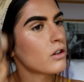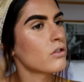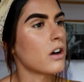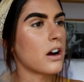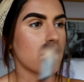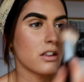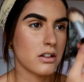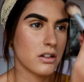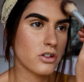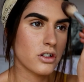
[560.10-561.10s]
rather
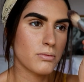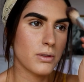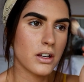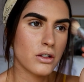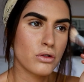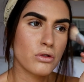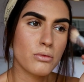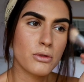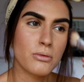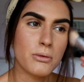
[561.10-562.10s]
than it just being
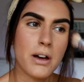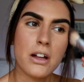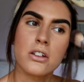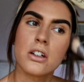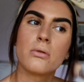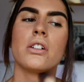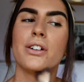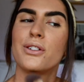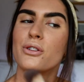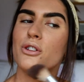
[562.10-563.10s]
super duper patchy.
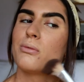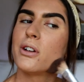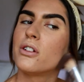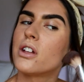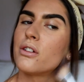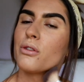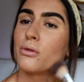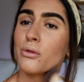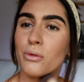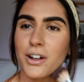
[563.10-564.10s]
I choose my
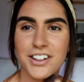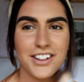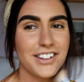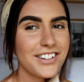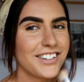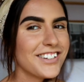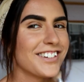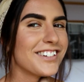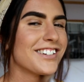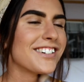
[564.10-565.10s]
utensils wisely.
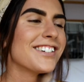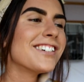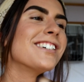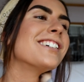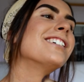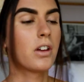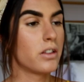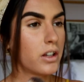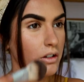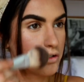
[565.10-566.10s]

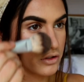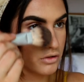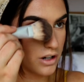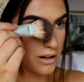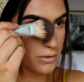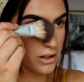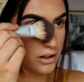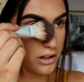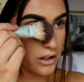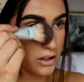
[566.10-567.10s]
And then I'll just grab a
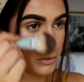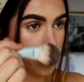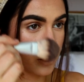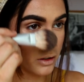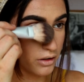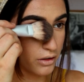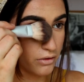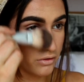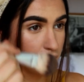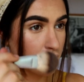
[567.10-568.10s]
little bit
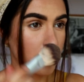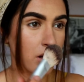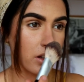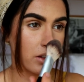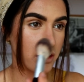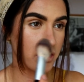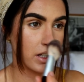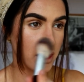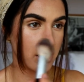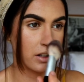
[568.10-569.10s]
of the
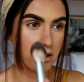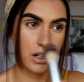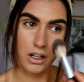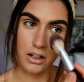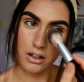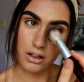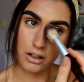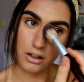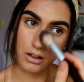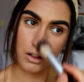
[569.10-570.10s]
tan shade
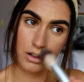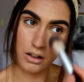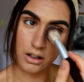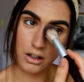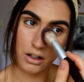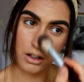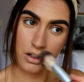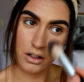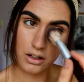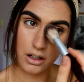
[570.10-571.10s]

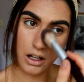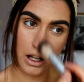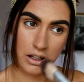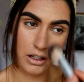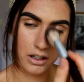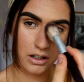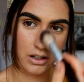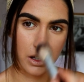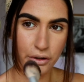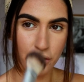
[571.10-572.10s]
and just lightly
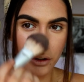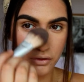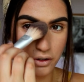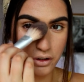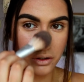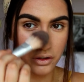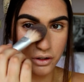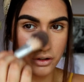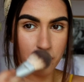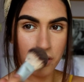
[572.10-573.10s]
dust that over
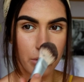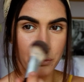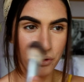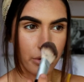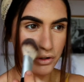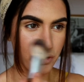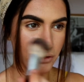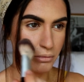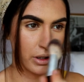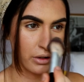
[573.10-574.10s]
the cream bronzer
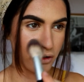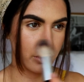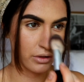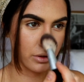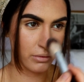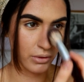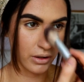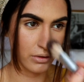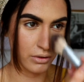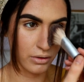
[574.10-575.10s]
on my nose as well.